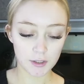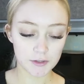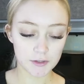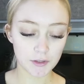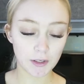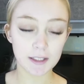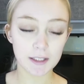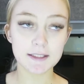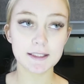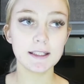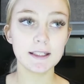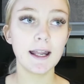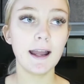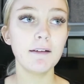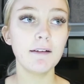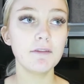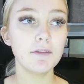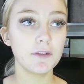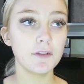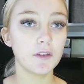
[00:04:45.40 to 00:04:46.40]
So I did
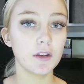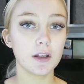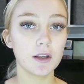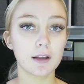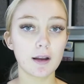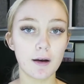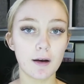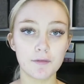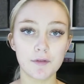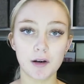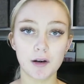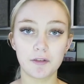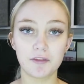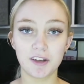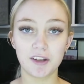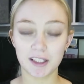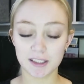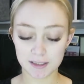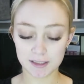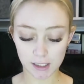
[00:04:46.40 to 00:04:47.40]
have the Cover
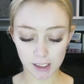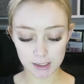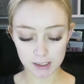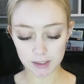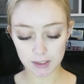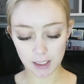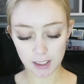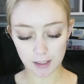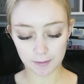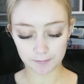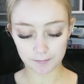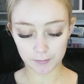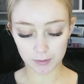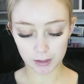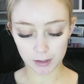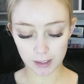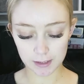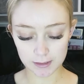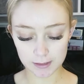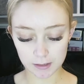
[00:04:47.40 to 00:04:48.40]
FX
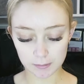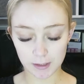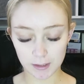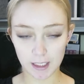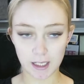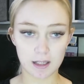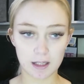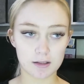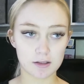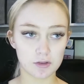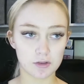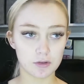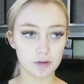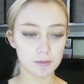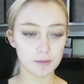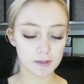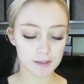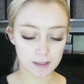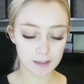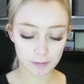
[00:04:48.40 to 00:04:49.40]
custom enhancer
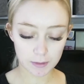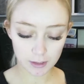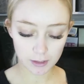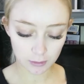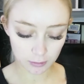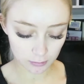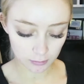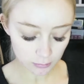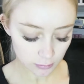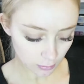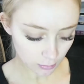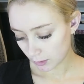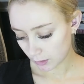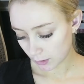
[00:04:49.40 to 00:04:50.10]
drops. Is that what they're called?